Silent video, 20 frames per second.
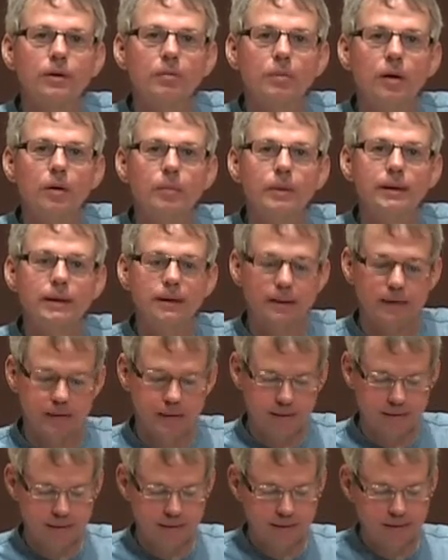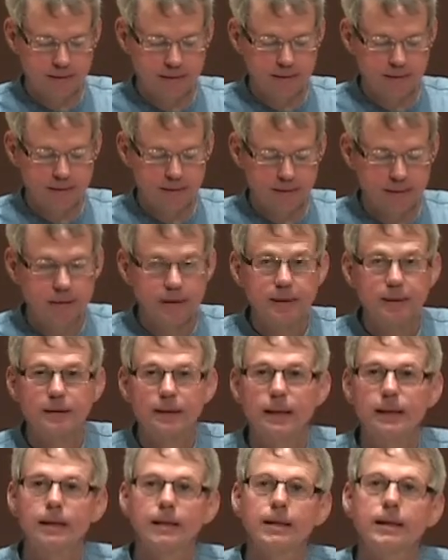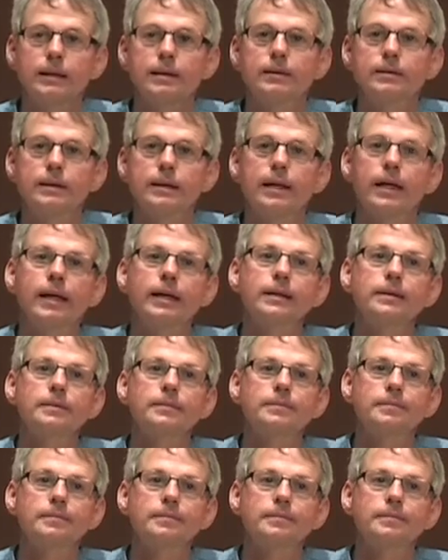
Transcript: a moment, then it clears again.